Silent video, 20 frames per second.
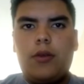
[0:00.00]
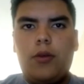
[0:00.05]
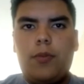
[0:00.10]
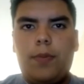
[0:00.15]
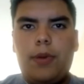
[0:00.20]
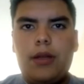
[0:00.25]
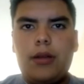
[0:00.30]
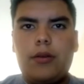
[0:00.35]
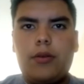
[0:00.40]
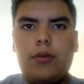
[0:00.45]
The
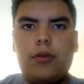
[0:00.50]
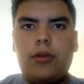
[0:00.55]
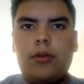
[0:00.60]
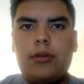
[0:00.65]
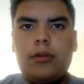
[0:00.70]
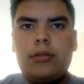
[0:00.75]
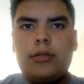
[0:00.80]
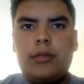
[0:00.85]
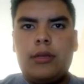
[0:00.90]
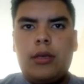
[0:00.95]
UPAC
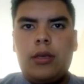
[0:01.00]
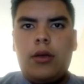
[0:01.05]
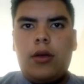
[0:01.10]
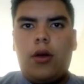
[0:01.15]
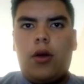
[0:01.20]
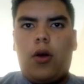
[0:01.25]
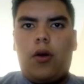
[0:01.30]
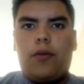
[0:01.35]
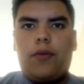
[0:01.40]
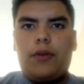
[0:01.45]
rules
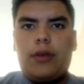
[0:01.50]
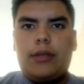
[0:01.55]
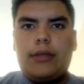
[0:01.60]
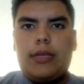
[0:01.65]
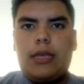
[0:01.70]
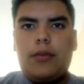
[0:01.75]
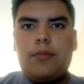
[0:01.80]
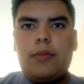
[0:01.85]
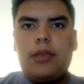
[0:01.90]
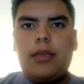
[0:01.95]

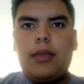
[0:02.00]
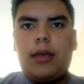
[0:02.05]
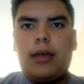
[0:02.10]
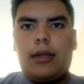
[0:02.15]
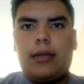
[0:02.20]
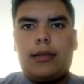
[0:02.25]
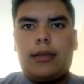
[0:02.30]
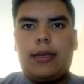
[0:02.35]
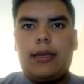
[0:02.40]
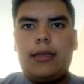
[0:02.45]
of
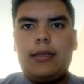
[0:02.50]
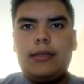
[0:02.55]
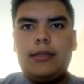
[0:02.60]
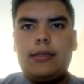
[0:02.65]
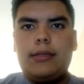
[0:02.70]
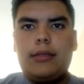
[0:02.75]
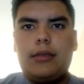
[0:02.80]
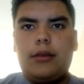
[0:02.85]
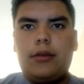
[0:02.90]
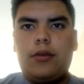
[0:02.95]
naming
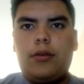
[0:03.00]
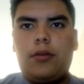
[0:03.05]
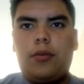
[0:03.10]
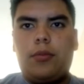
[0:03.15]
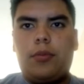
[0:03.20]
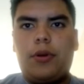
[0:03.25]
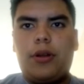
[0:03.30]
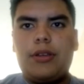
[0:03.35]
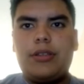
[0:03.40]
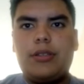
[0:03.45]
alkanes,
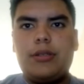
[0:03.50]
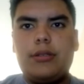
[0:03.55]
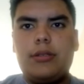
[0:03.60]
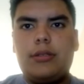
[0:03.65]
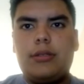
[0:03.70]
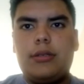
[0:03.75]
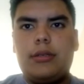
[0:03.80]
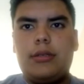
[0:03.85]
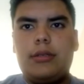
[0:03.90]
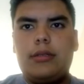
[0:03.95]

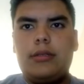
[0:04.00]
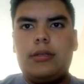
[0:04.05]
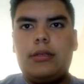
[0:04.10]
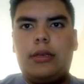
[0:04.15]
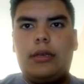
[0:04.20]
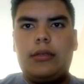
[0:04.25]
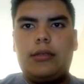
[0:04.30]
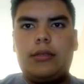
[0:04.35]
unbranched